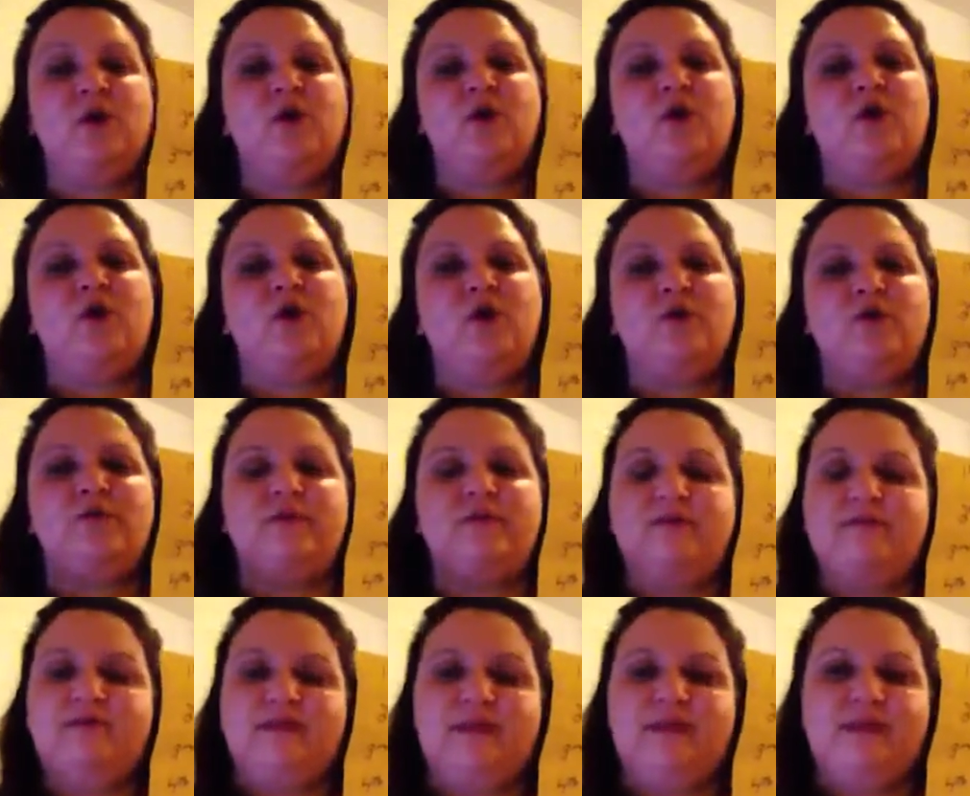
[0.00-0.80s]
or you
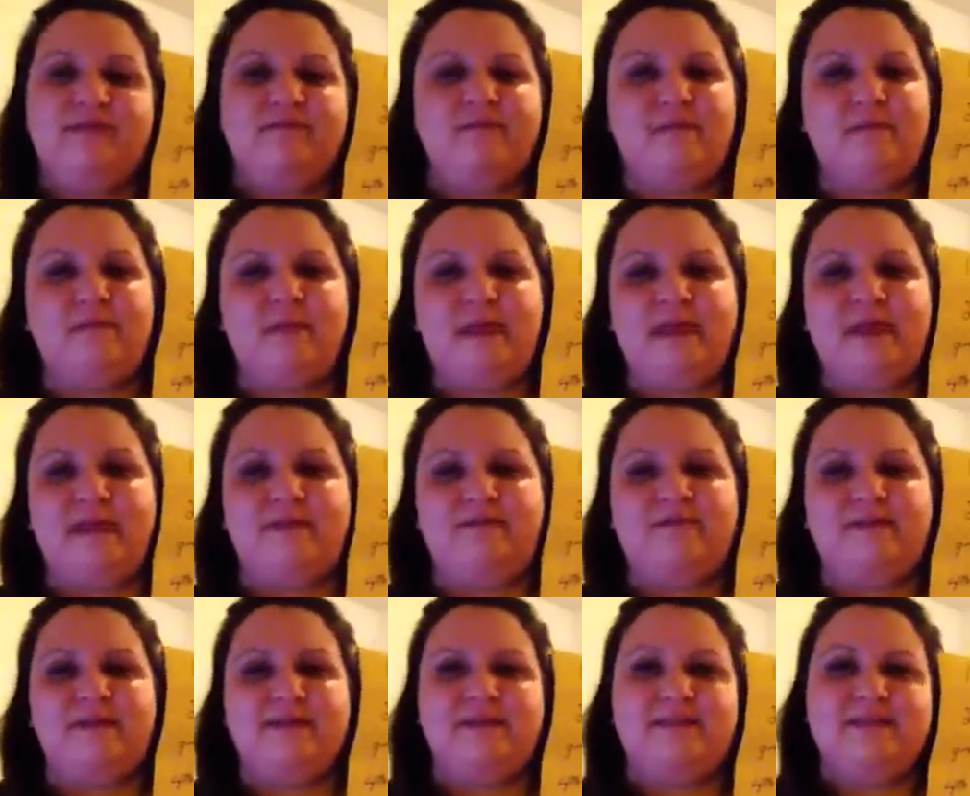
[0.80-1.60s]
can give them 8
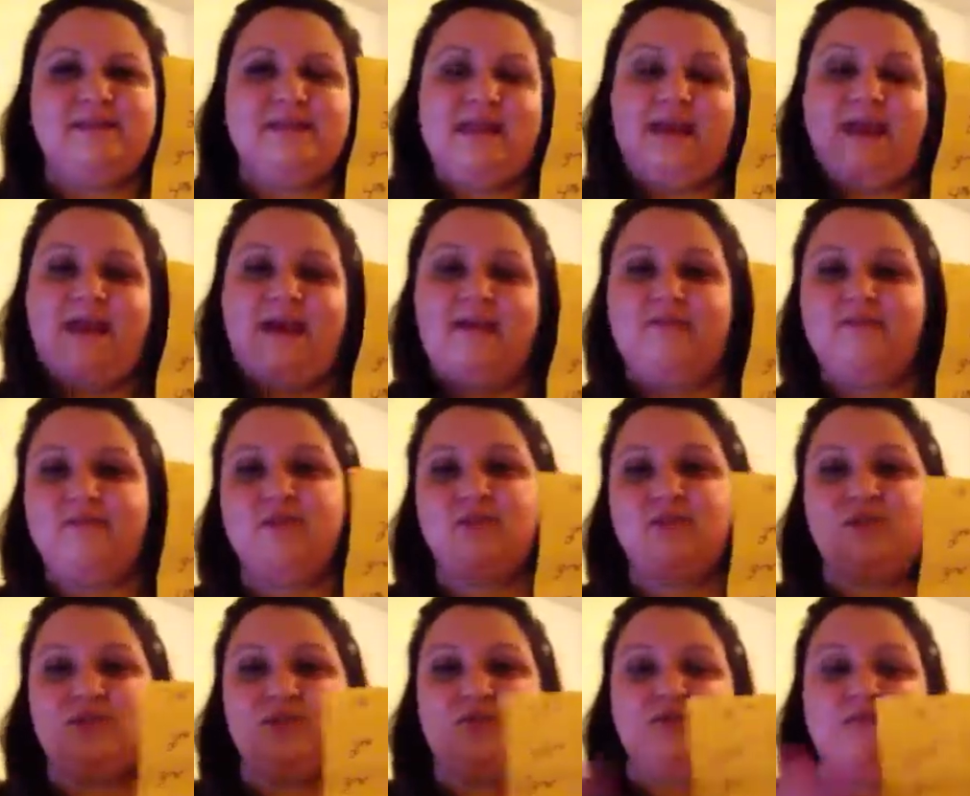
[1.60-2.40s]
events and have the
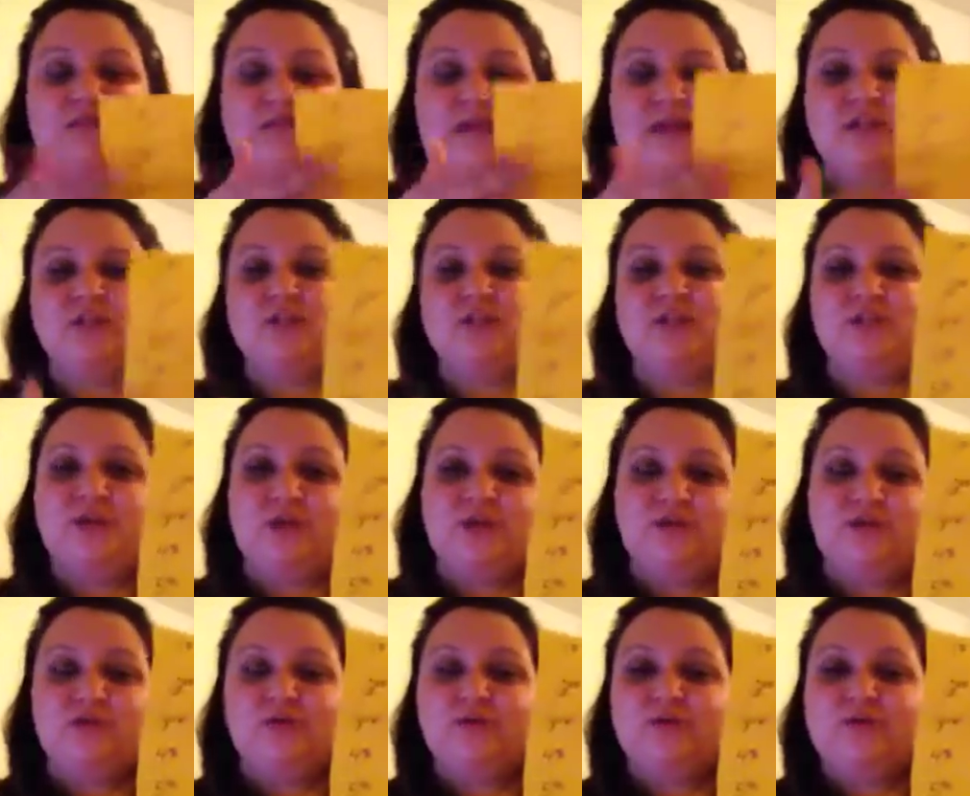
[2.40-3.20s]
students actually
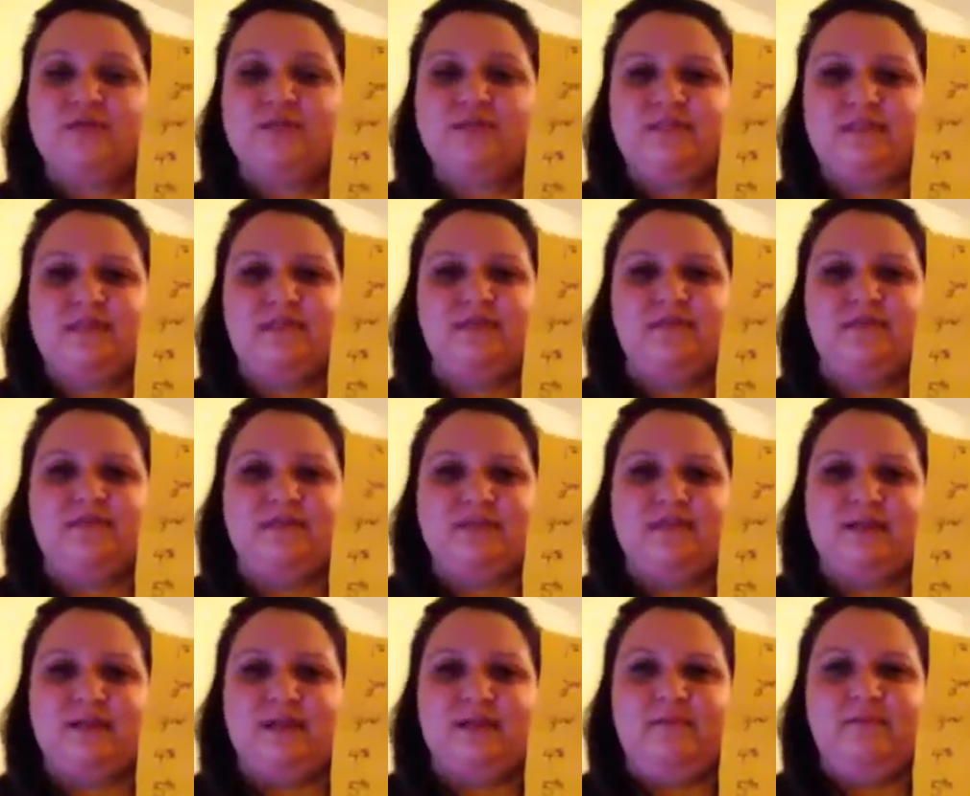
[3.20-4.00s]
go through and
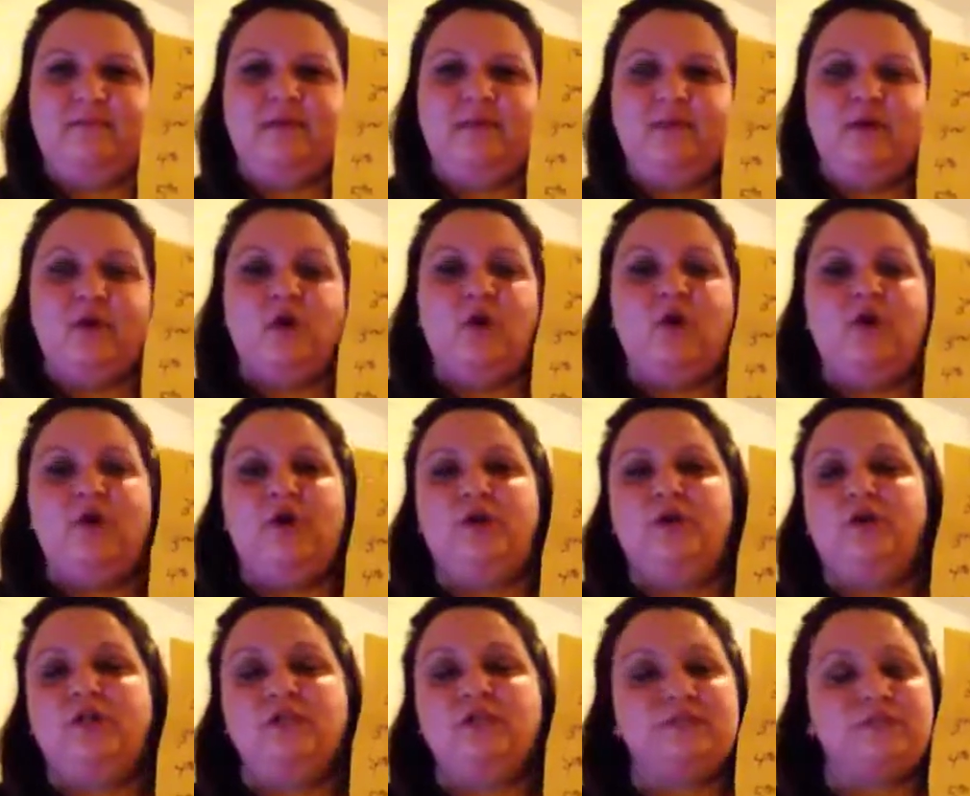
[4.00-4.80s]
sequence them, or
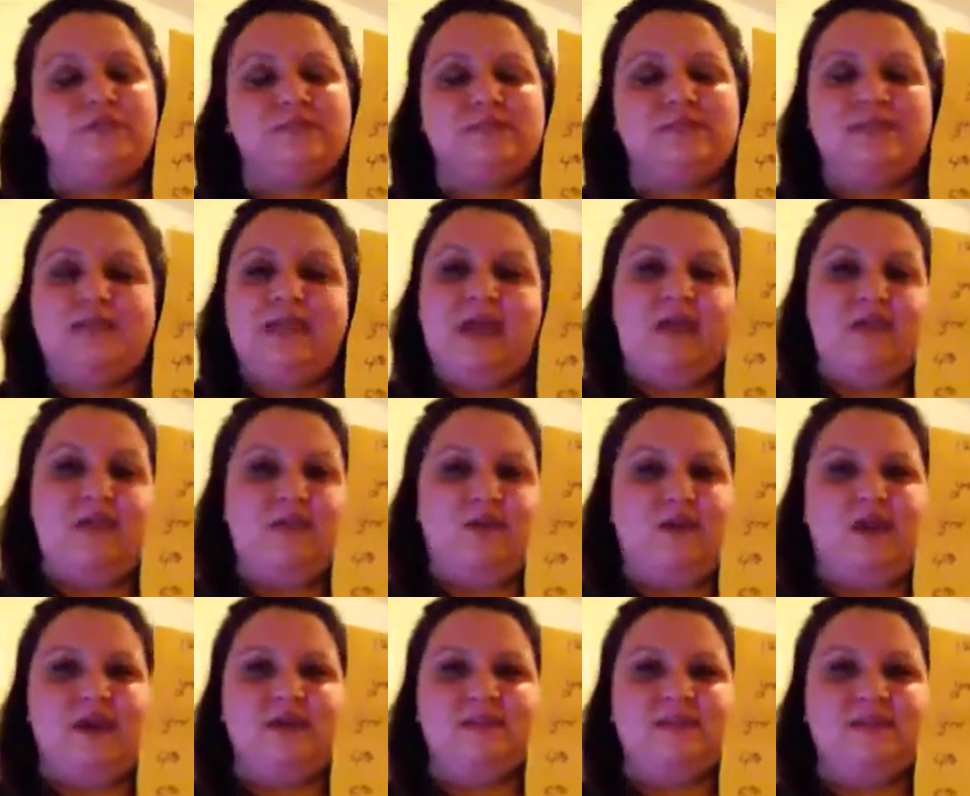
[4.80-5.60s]
you can do it
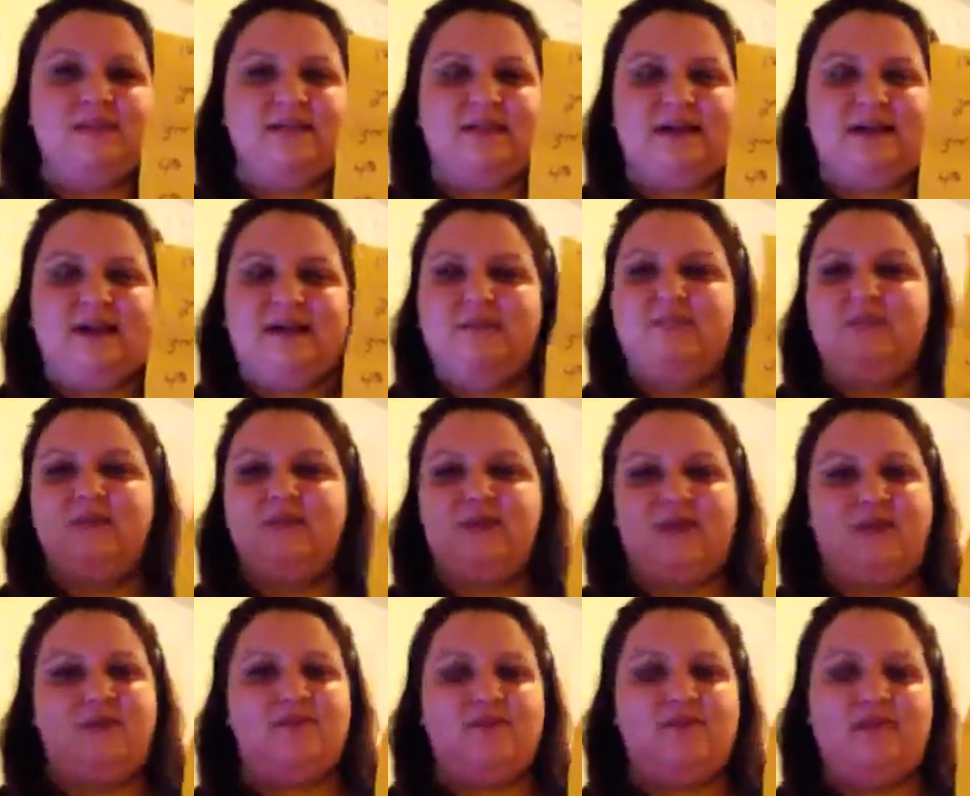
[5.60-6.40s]
together as a class.
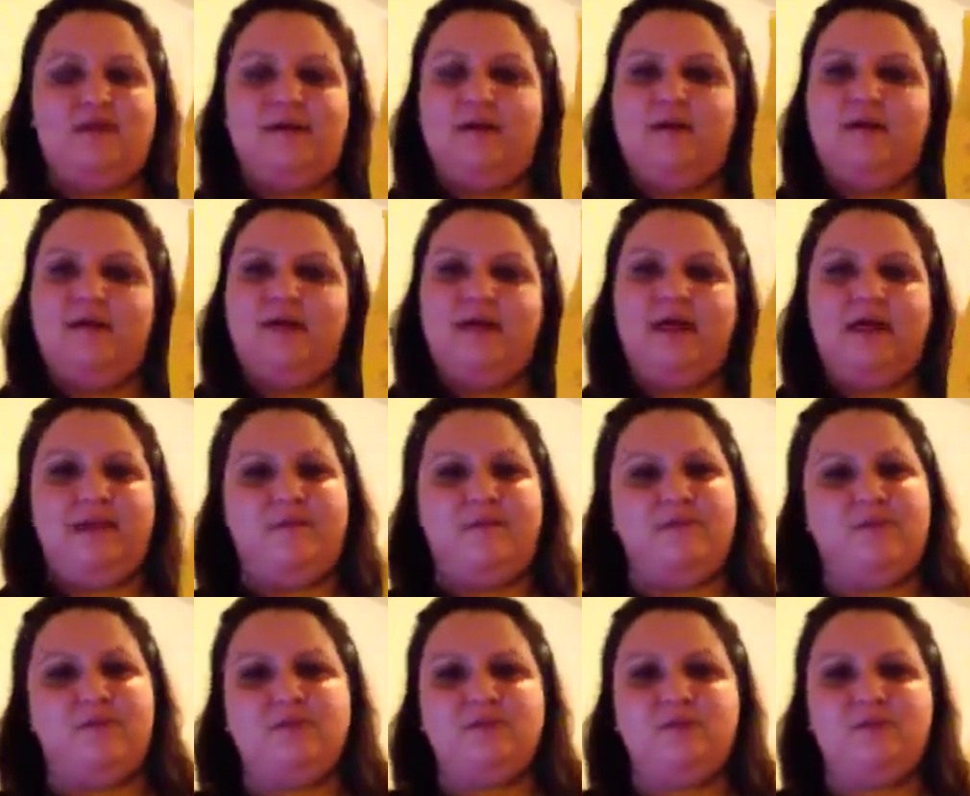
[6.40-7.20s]
Pick out the
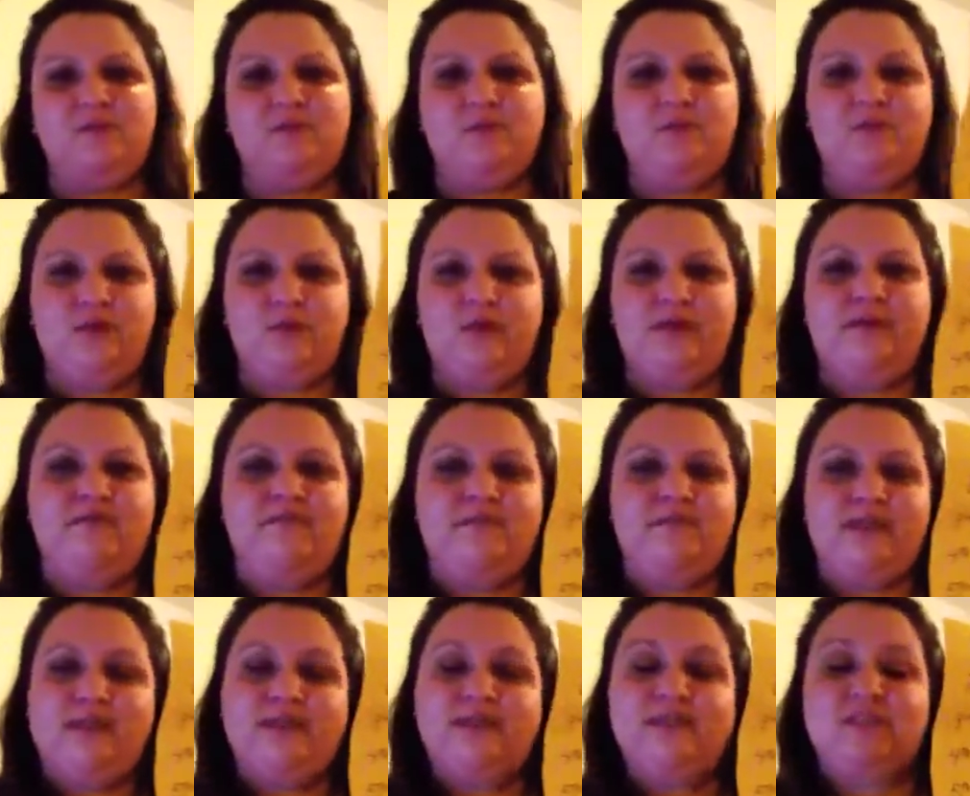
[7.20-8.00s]
8 most important
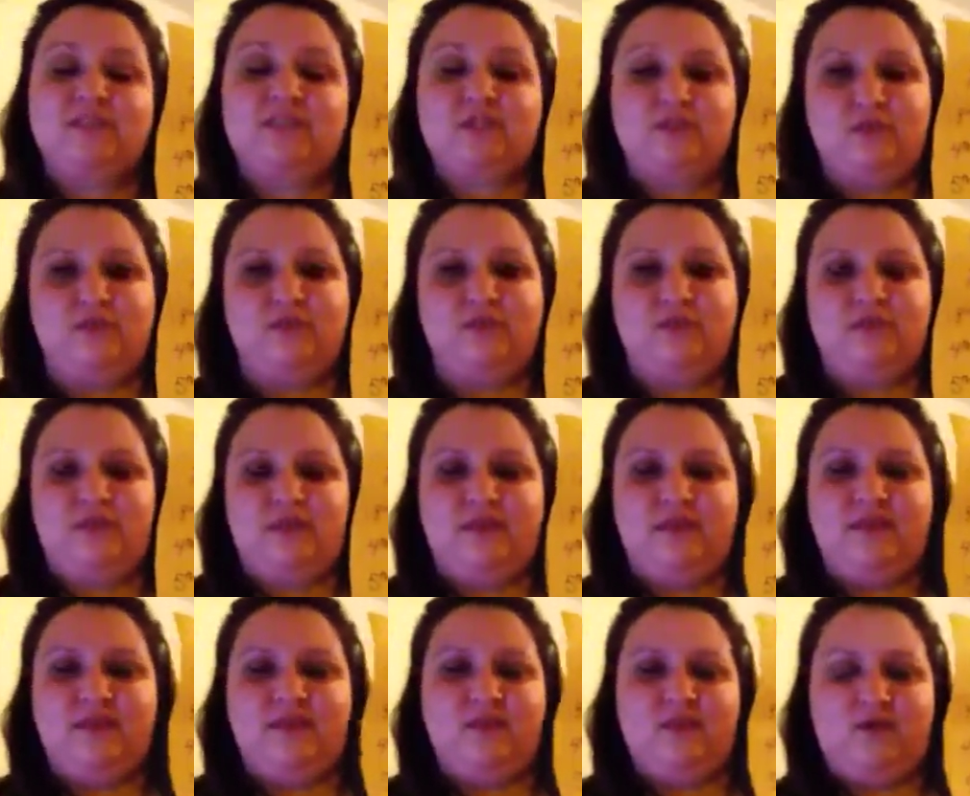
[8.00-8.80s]
events that you
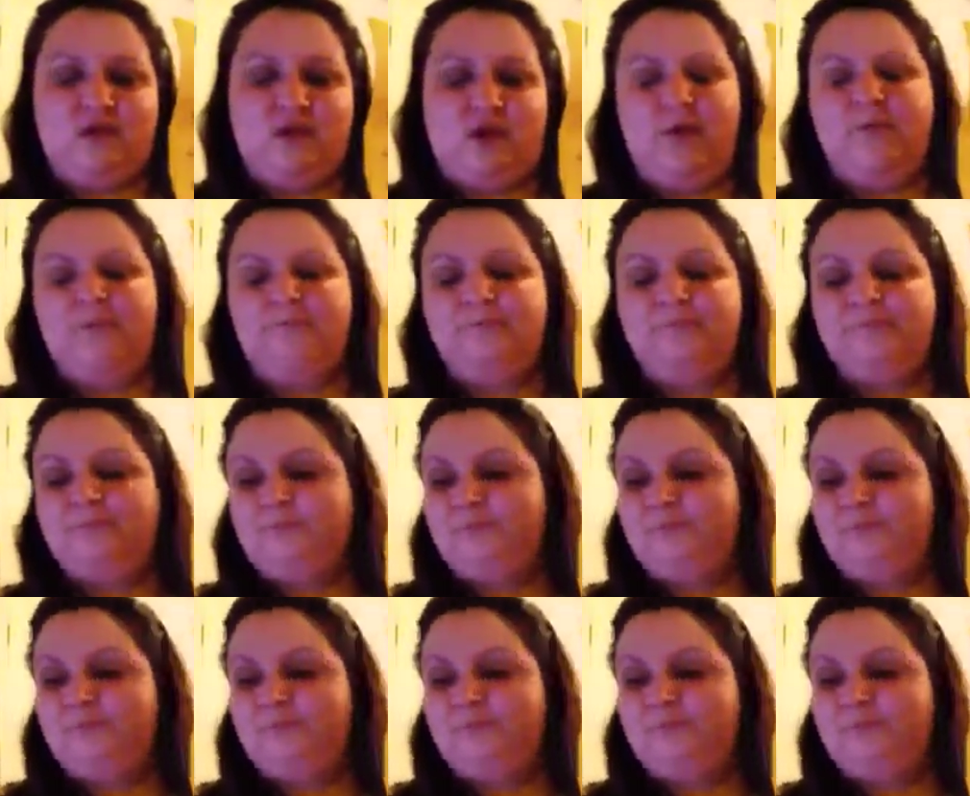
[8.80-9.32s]
think there are.